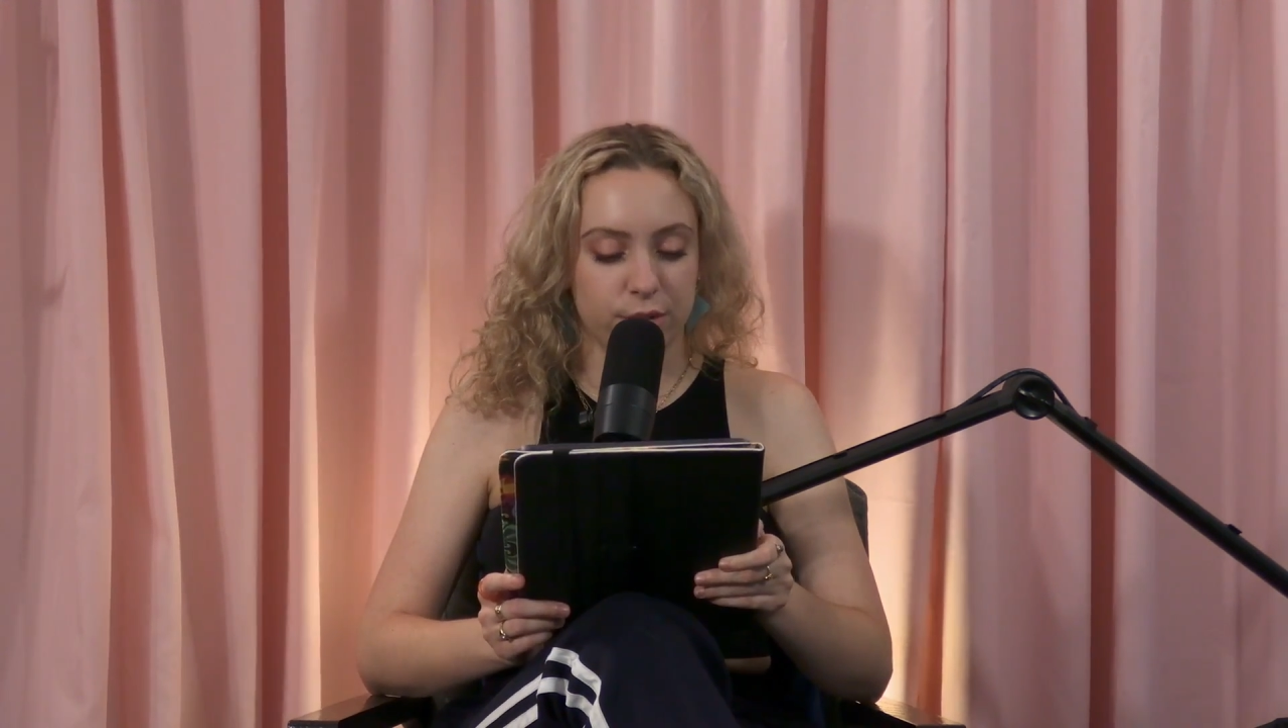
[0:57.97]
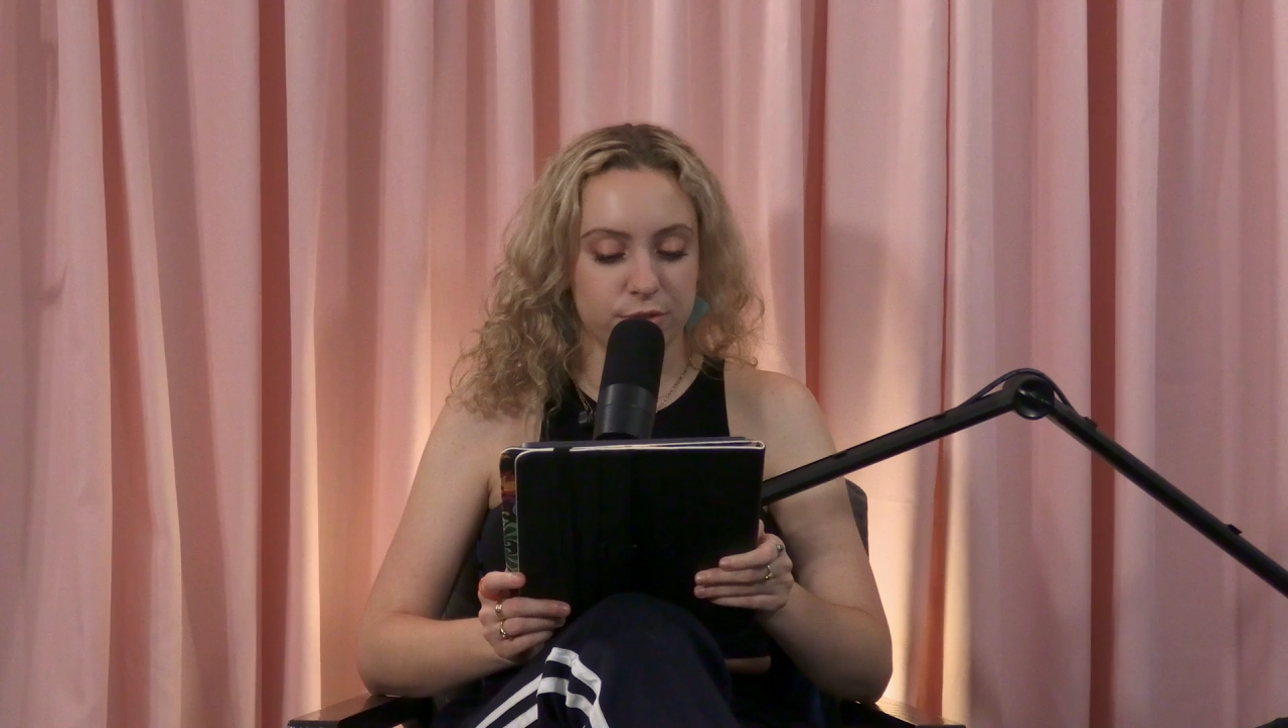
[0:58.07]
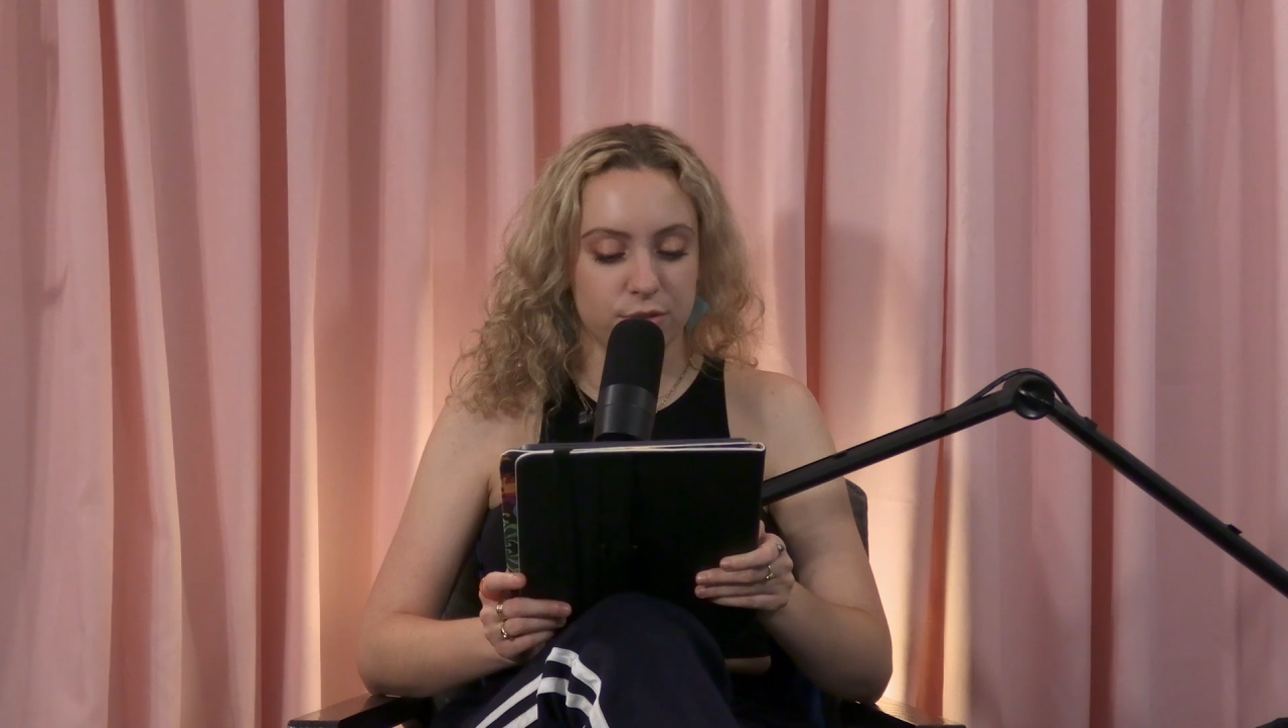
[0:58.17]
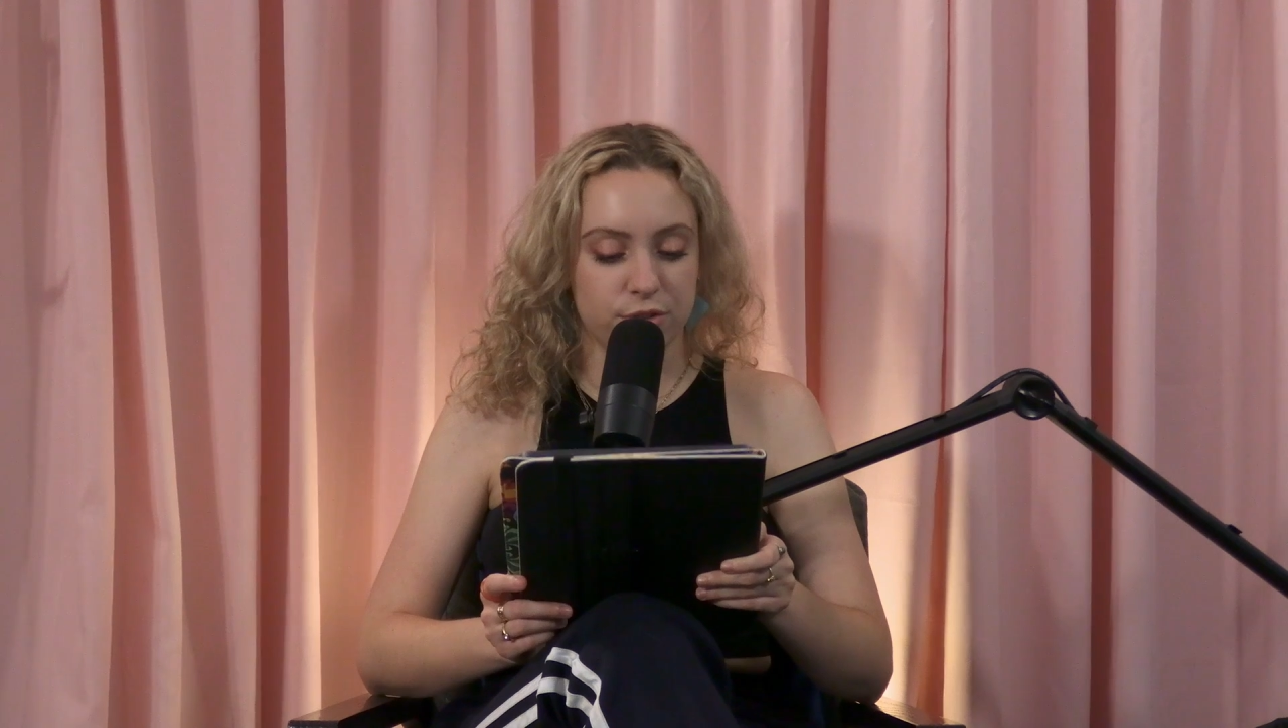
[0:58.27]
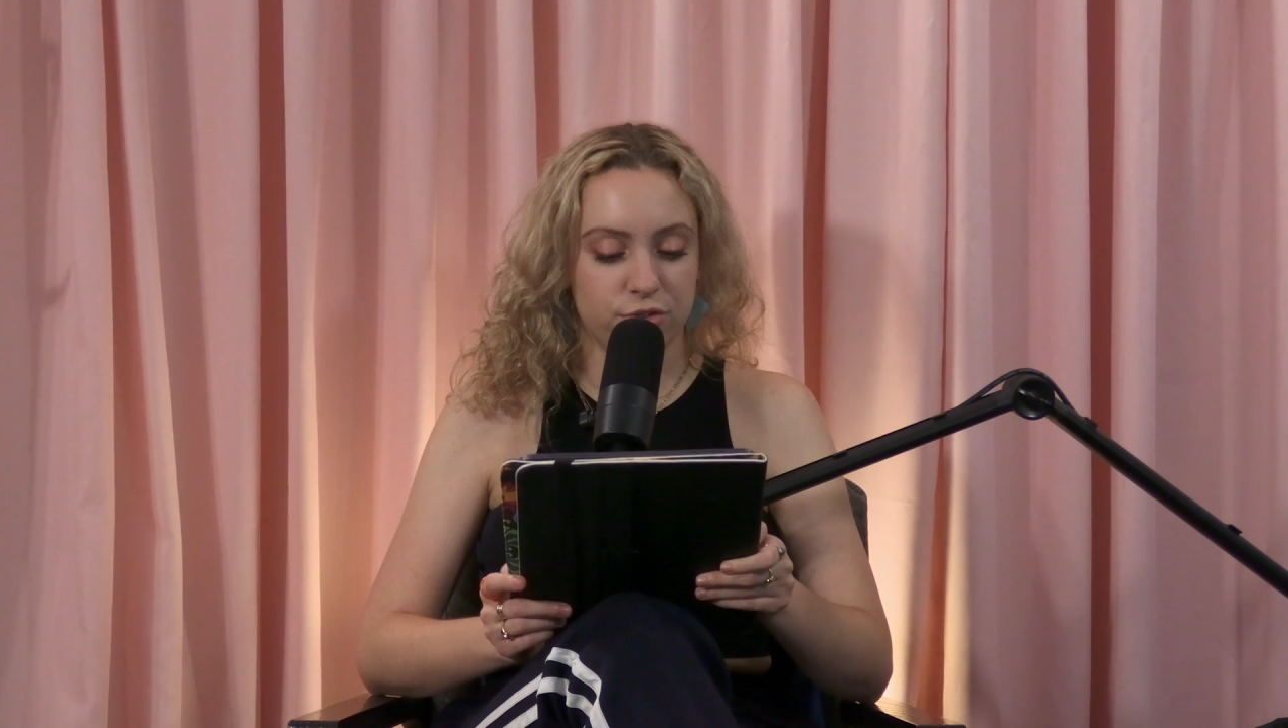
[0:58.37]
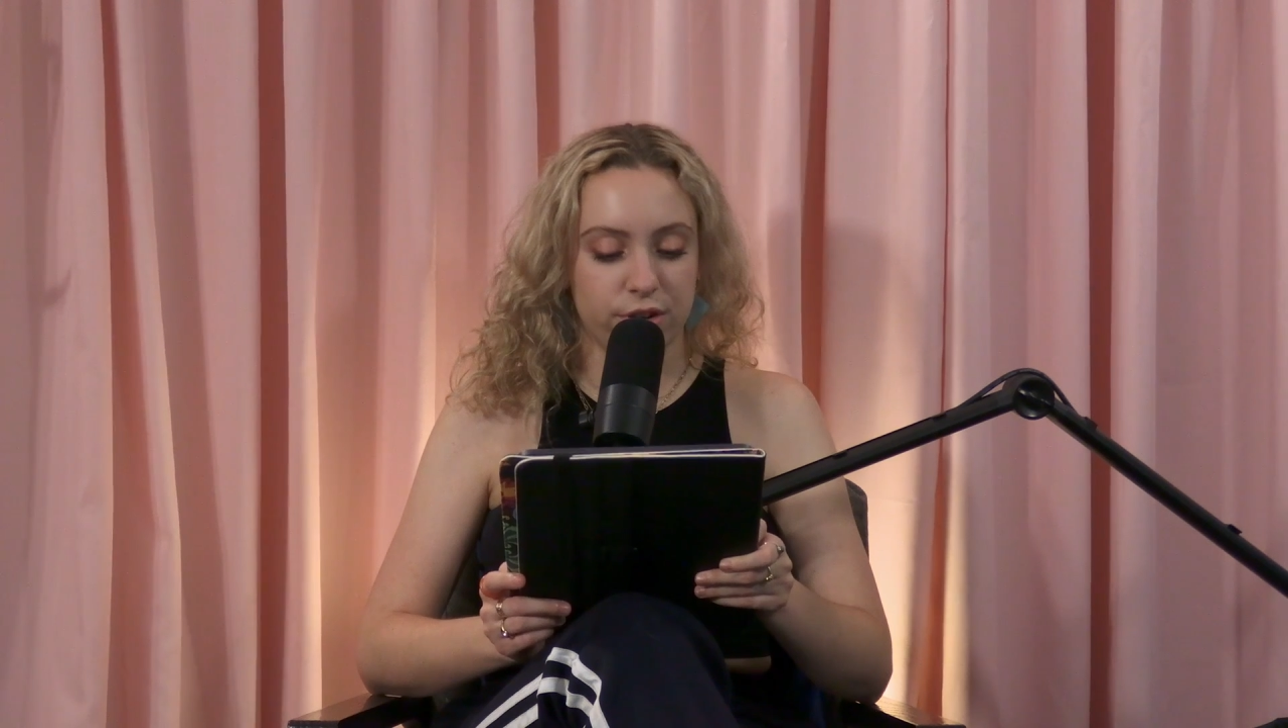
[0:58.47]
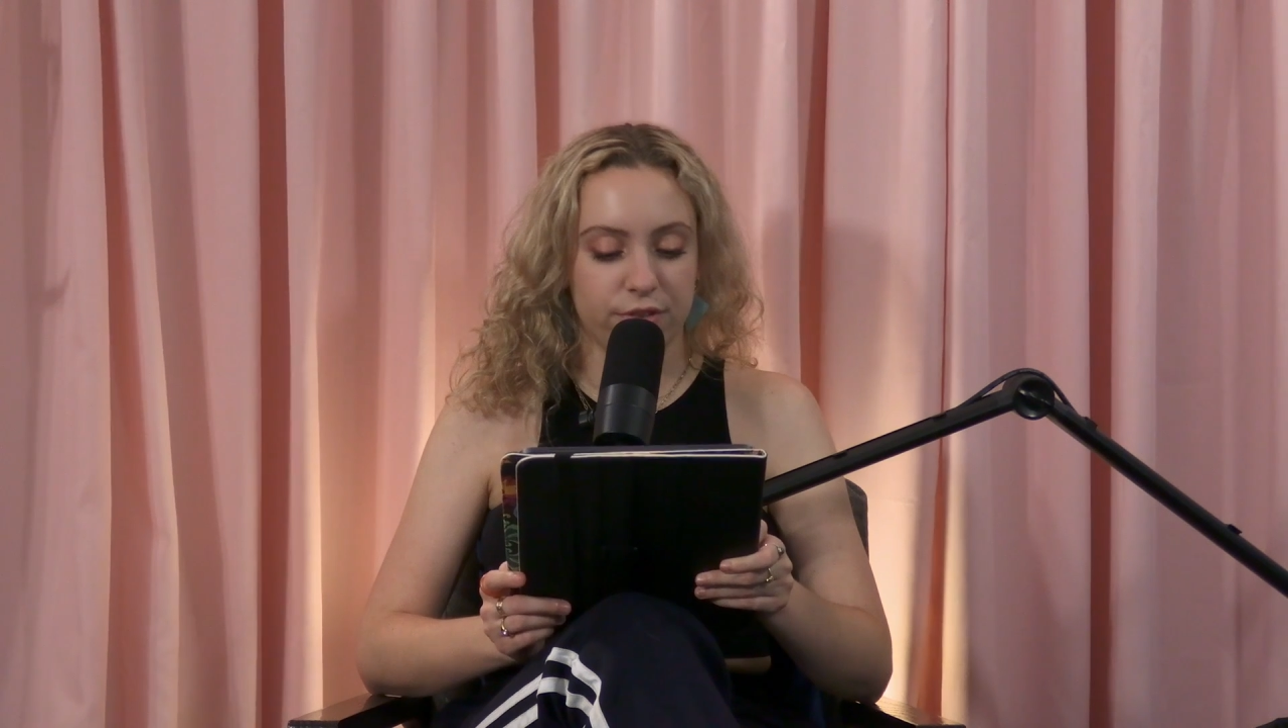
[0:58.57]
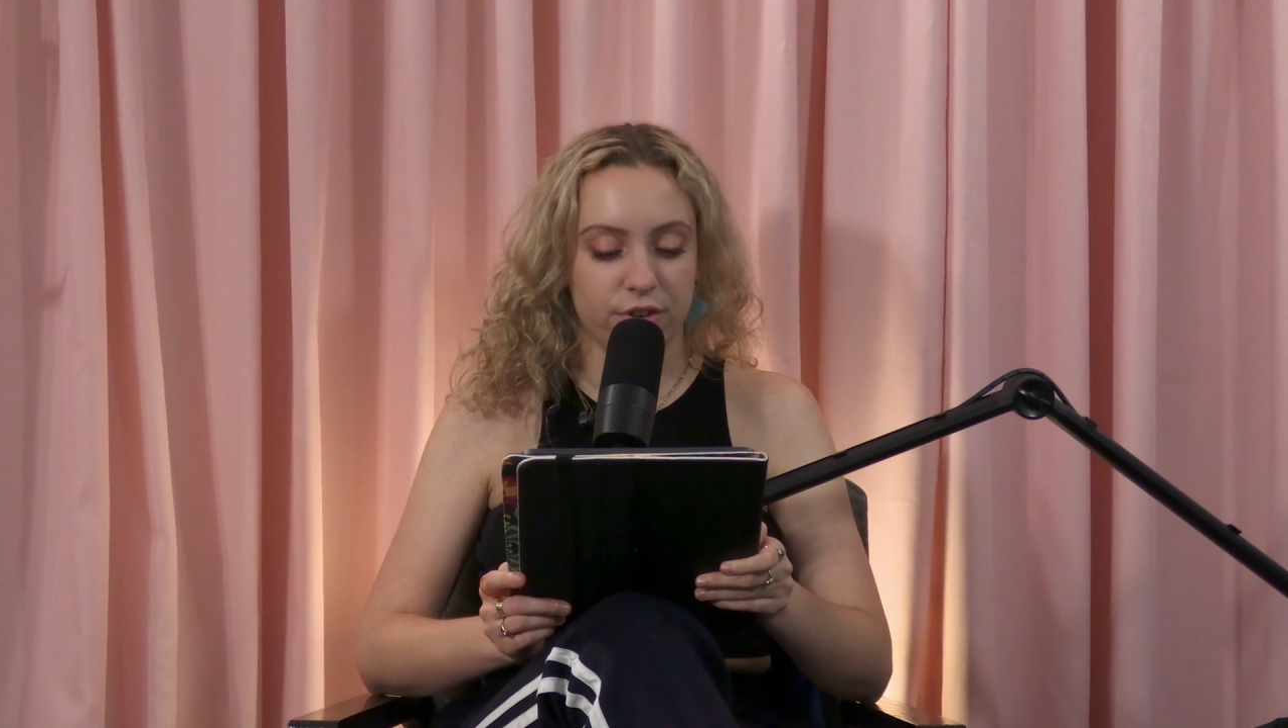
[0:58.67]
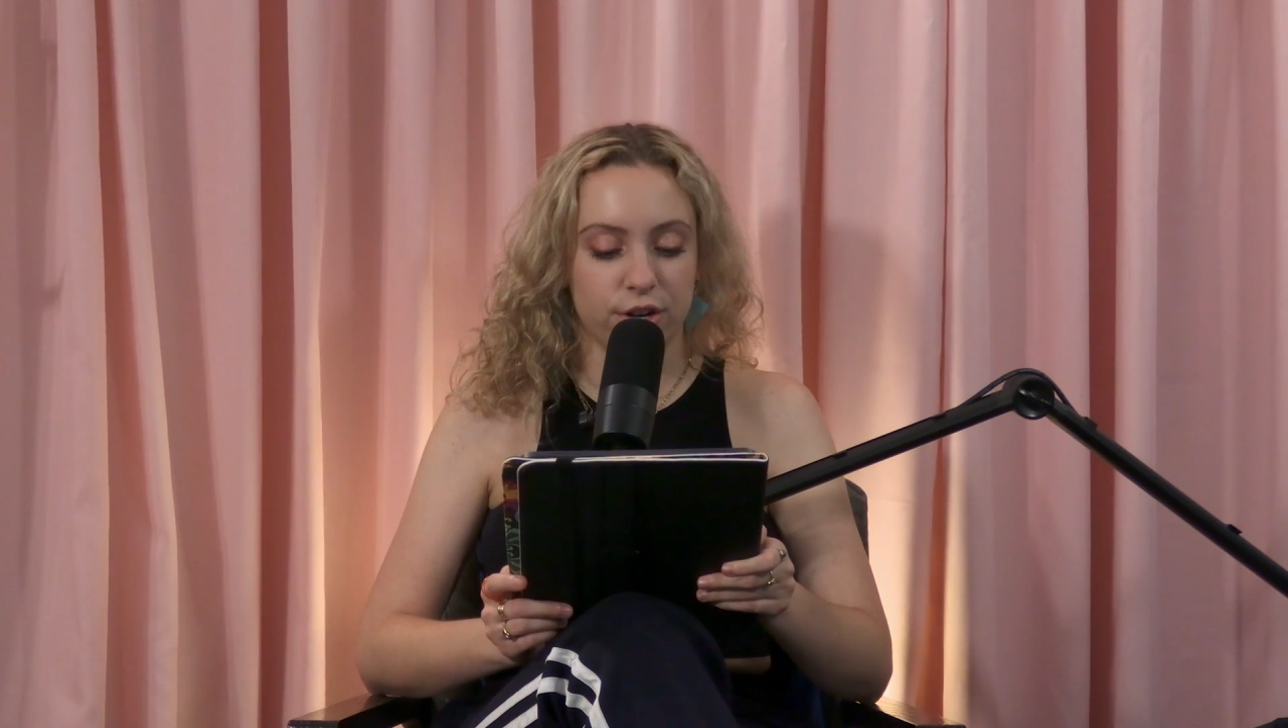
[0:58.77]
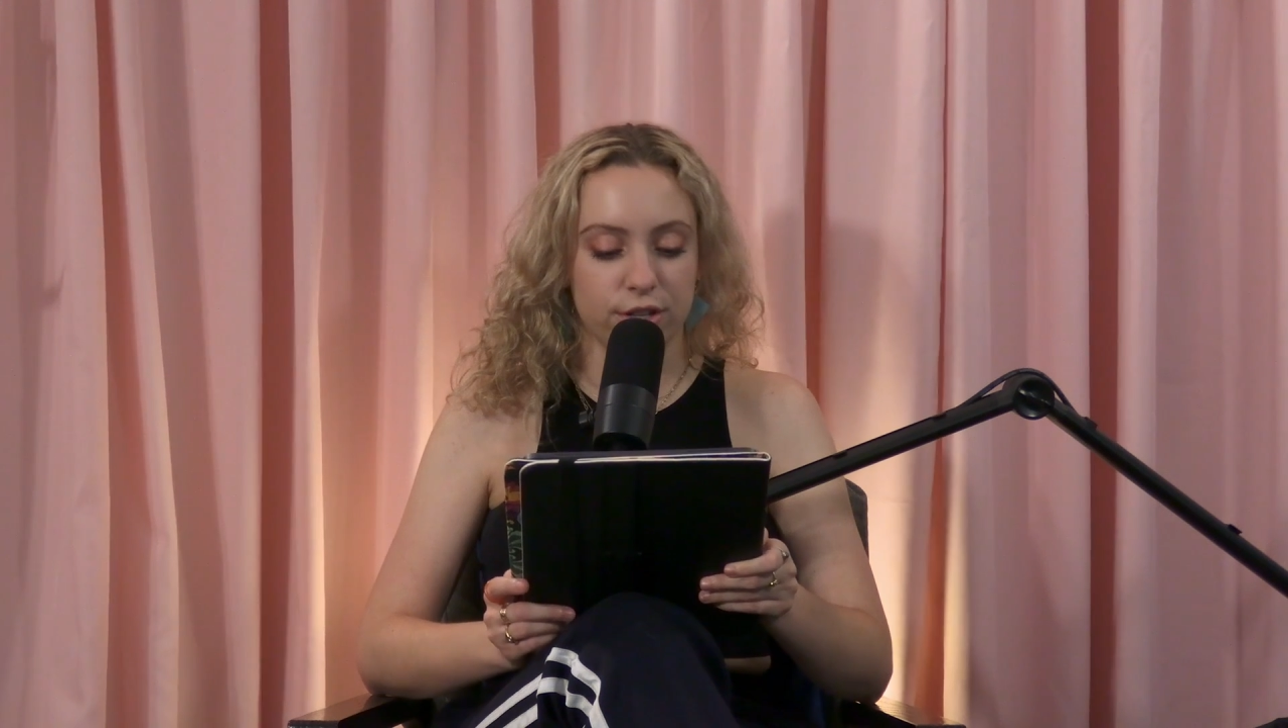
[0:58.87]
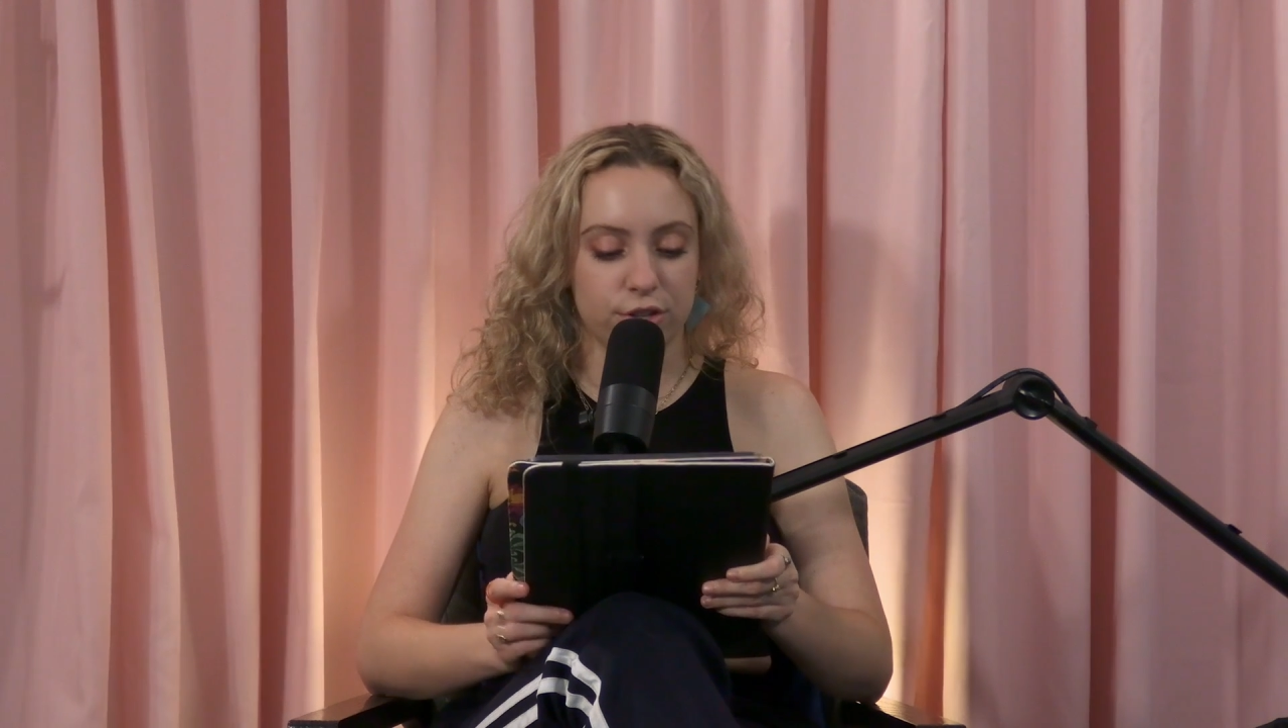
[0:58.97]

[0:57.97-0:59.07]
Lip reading: Lee, was the worst story I've ever heard.